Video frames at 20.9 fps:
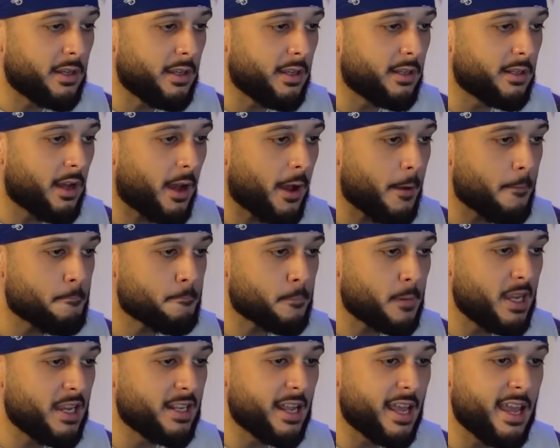And
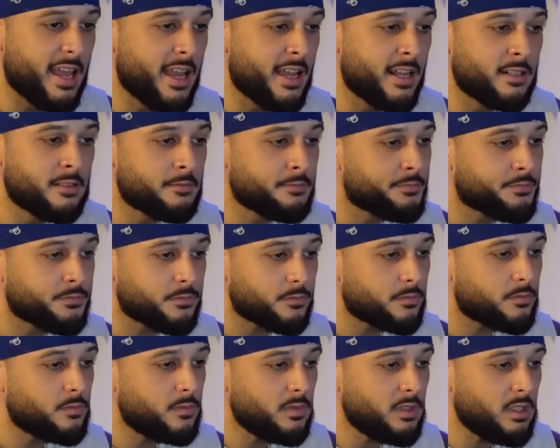in hand,
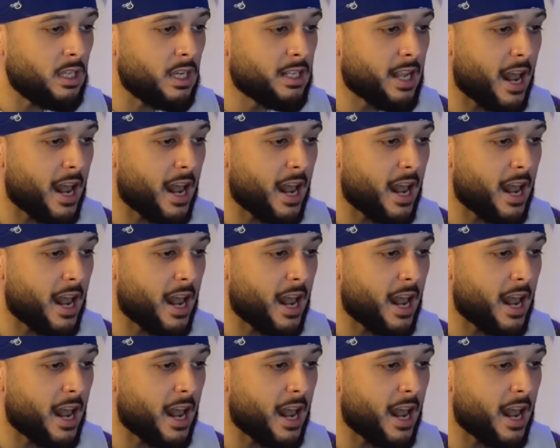a